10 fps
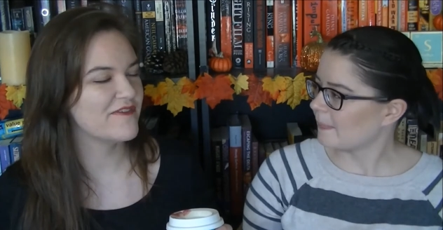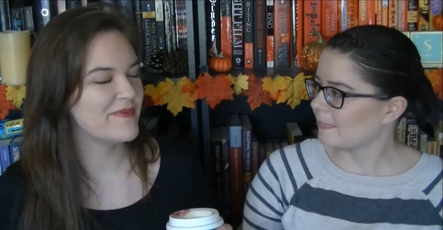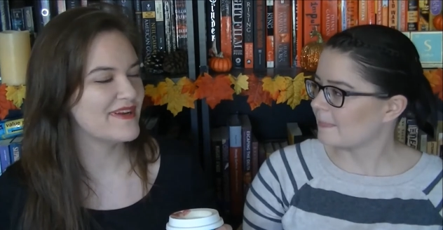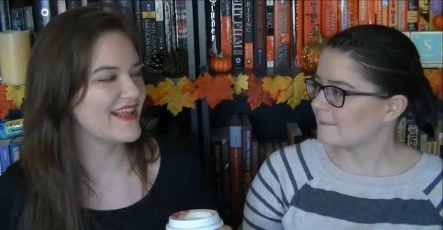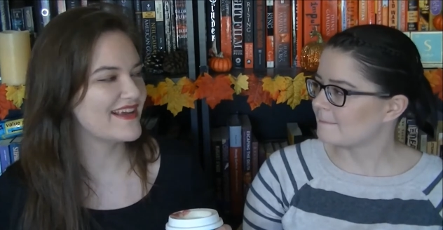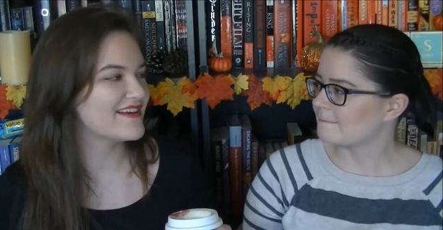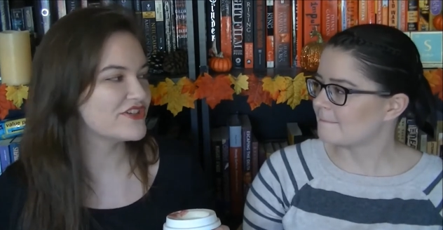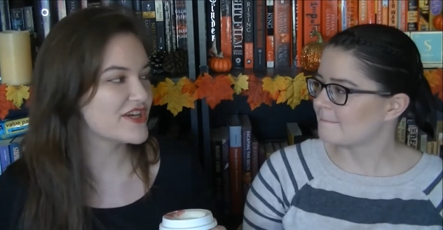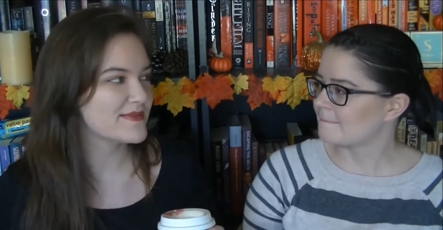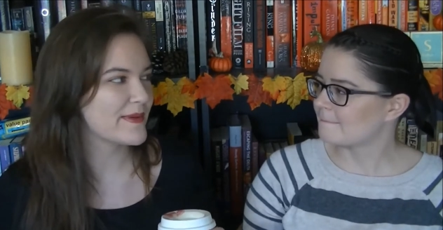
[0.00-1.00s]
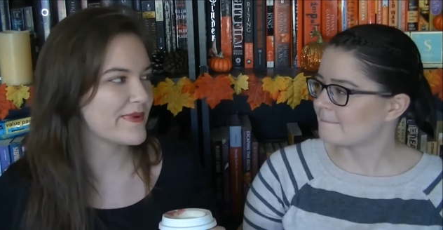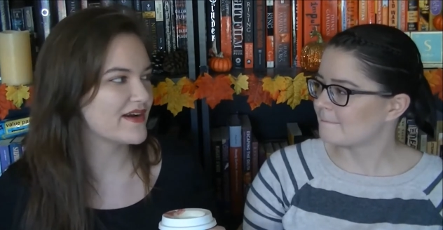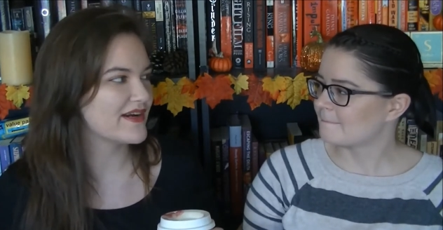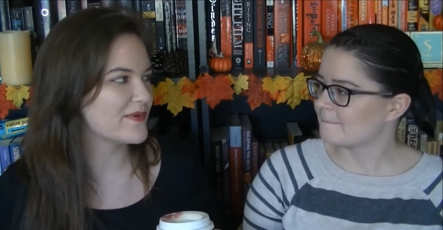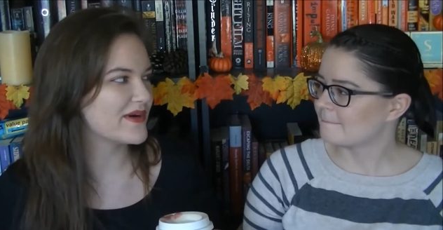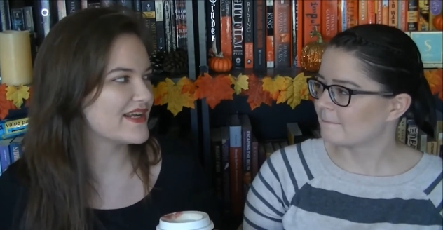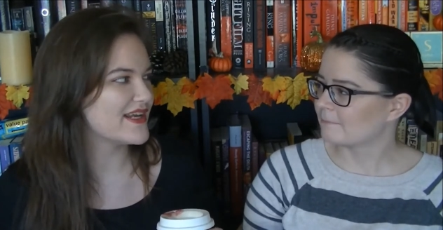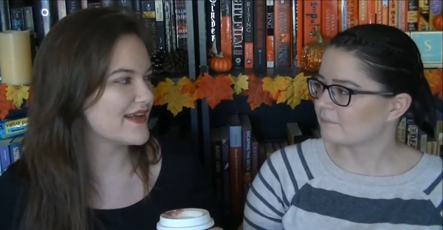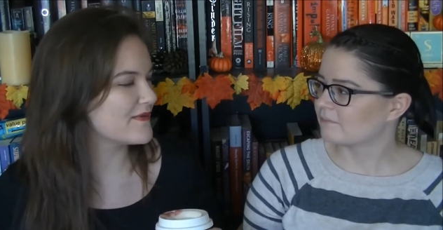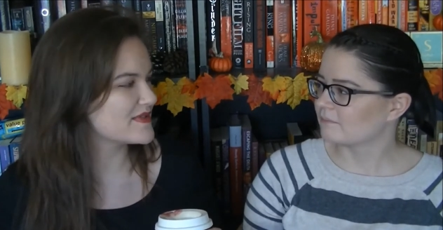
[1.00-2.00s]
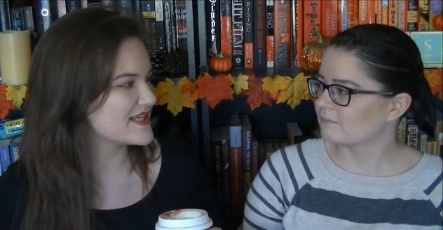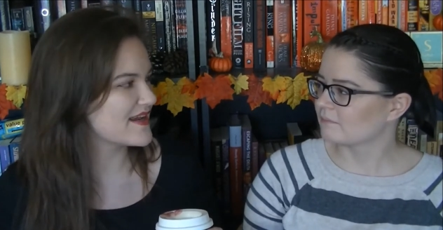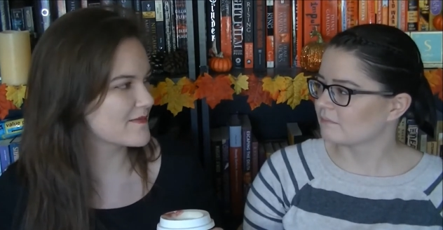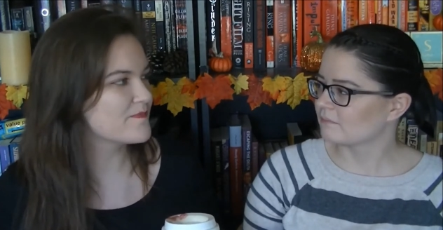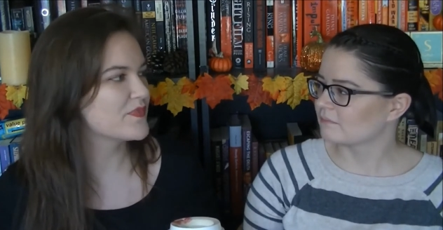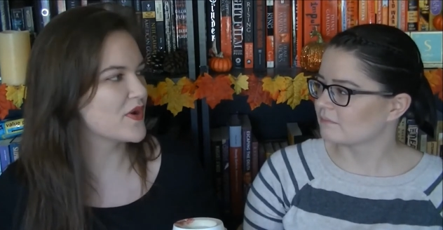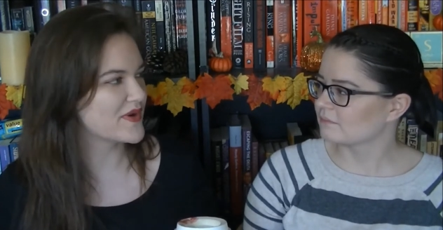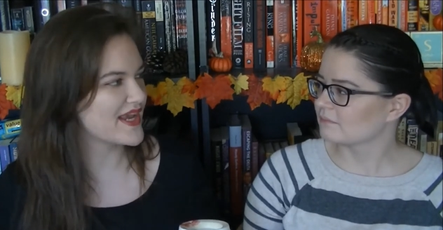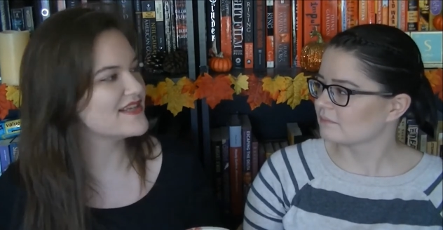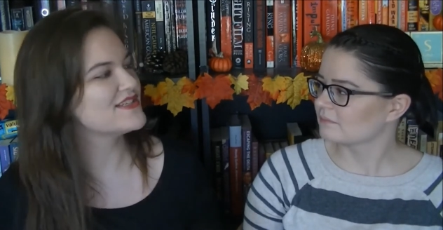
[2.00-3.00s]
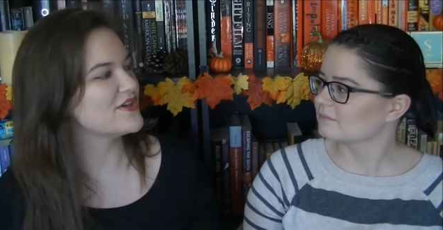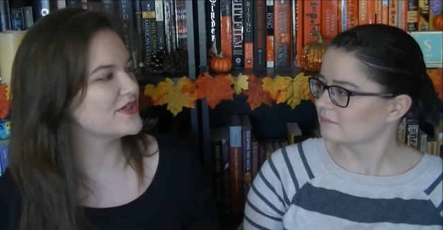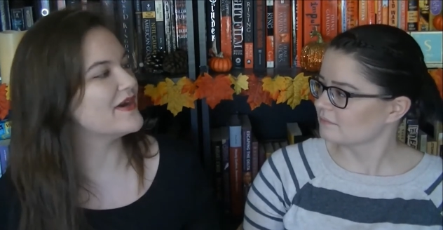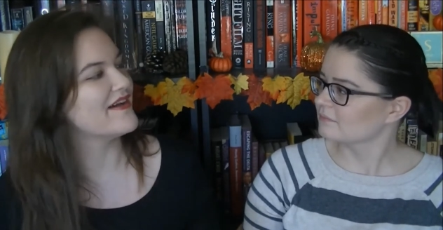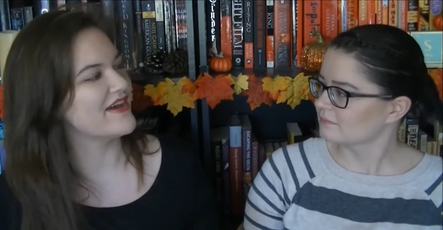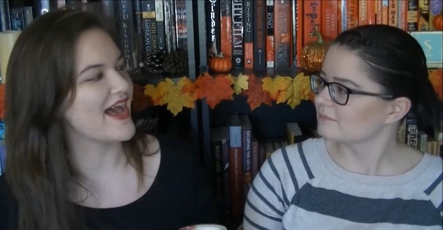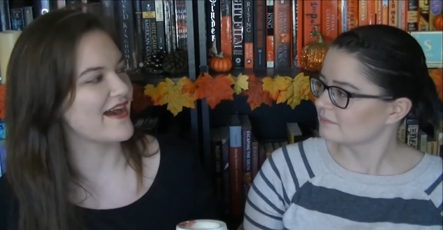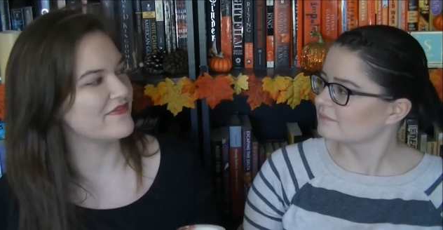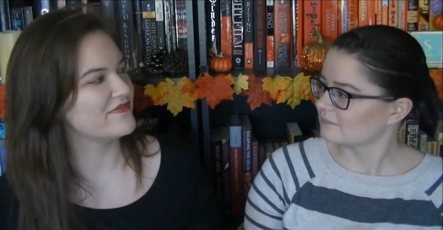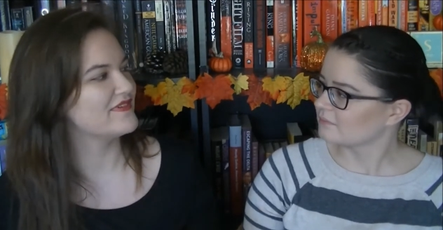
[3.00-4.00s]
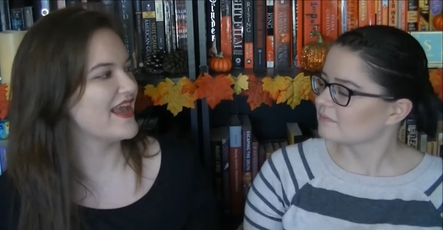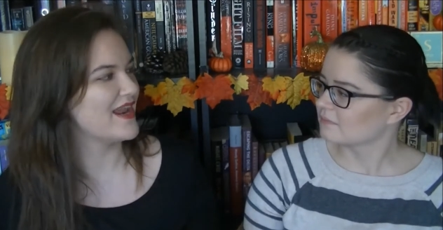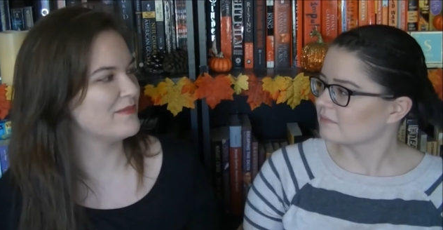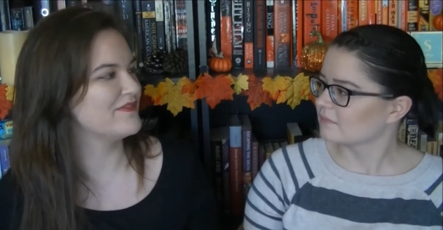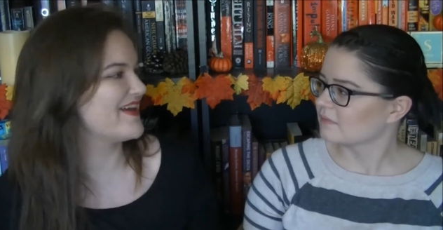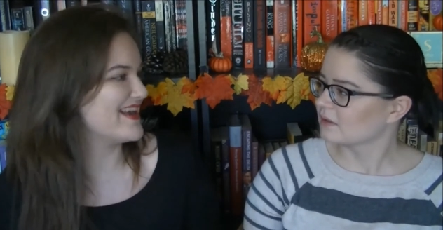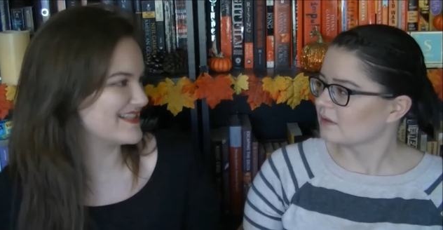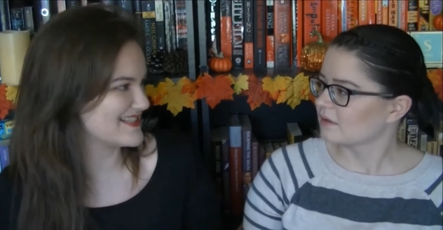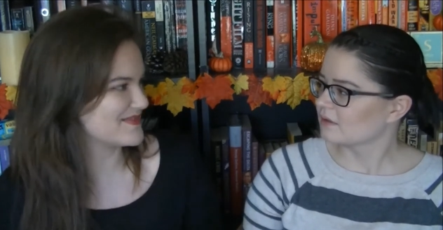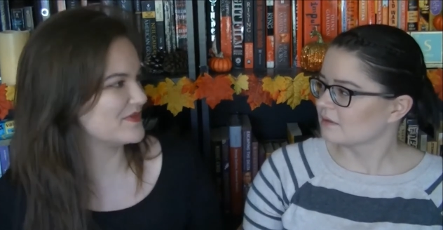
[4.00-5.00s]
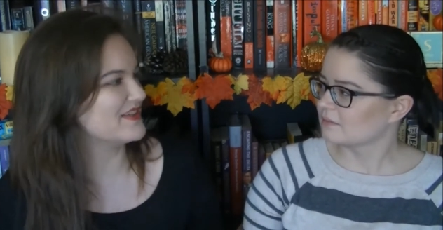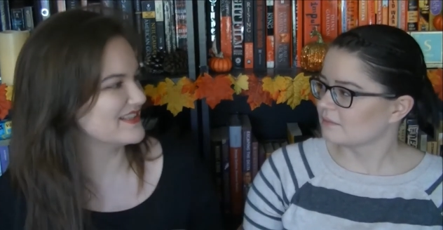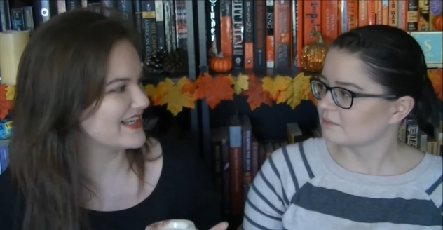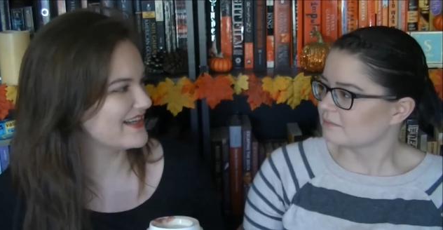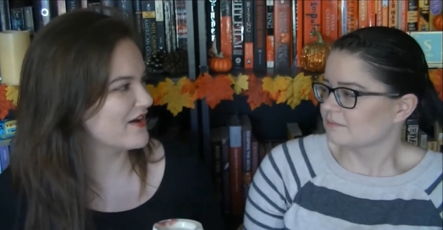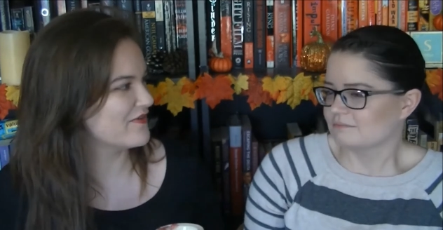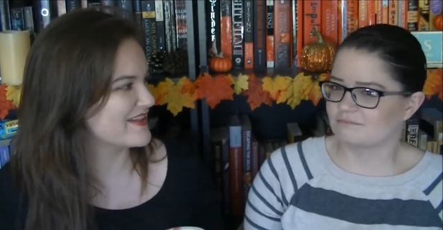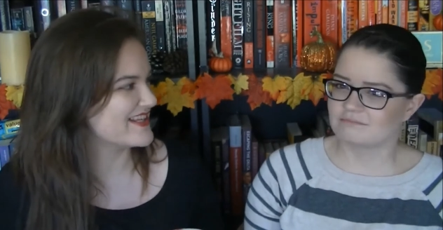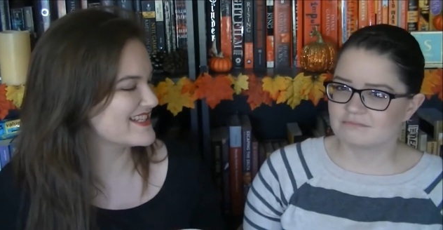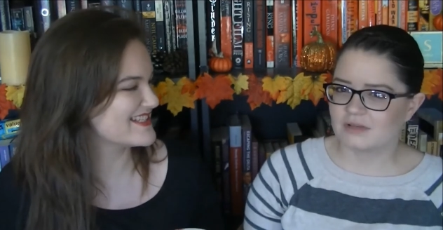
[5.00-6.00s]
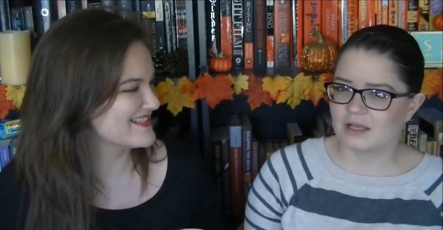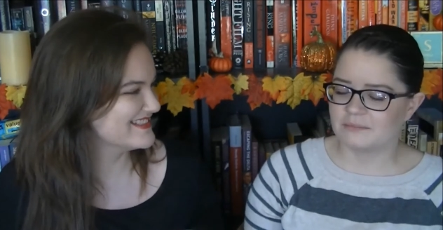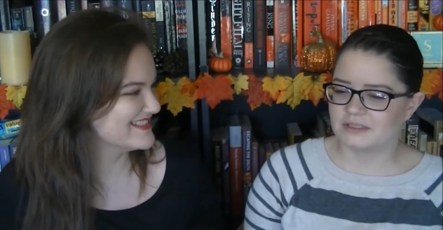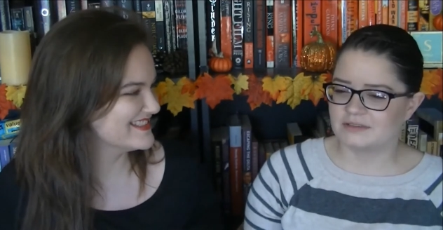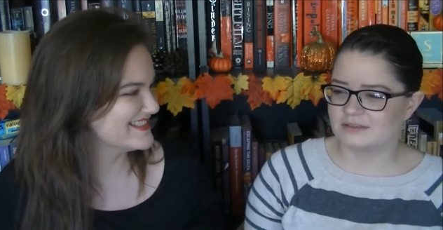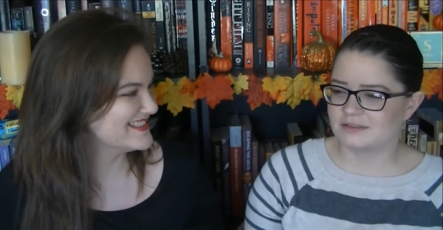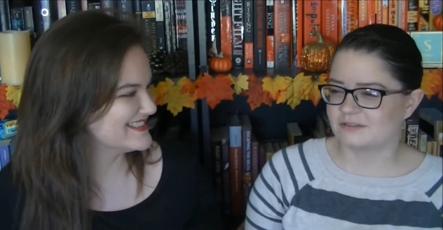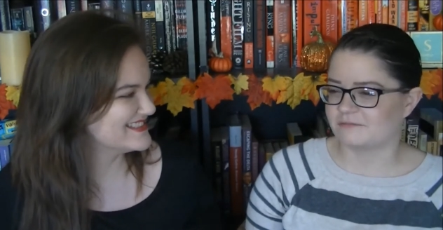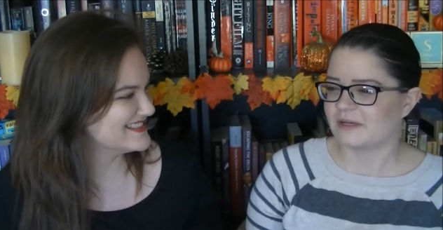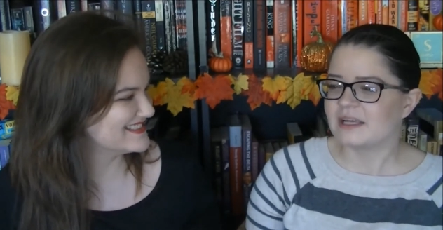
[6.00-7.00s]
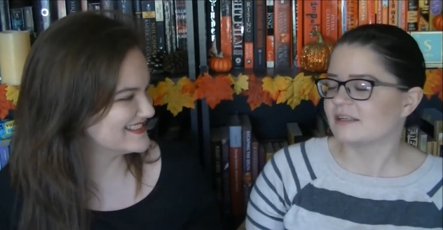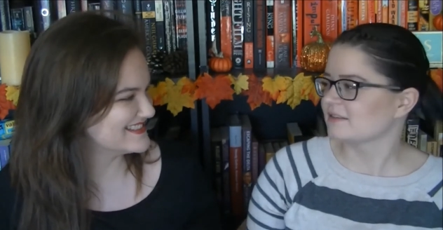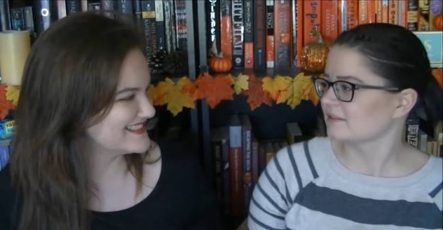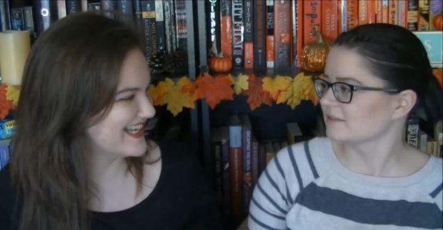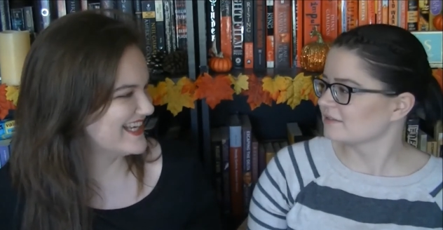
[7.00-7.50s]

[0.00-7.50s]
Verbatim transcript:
Speaker 1: have been like an adjustment period where he was like, "Okay, so you have a half Animal face. We'll get over this. I mean, it's just her face.